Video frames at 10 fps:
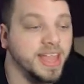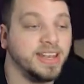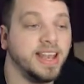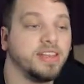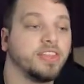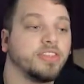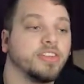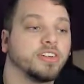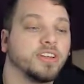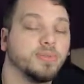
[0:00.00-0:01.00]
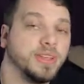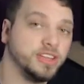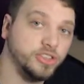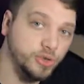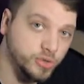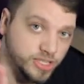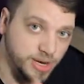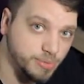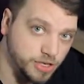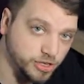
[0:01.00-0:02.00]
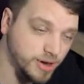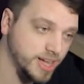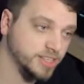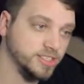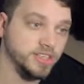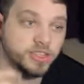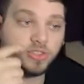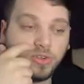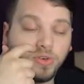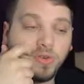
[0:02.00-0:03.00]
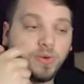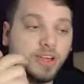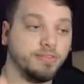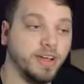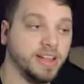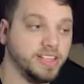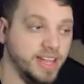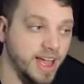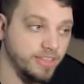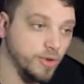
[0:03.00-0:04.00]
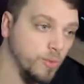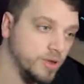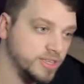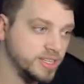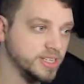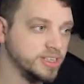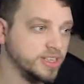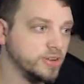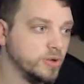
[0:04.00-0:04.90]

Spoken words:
And now that they're going to be on 2 separate tracks. So if I had the 1 tick, then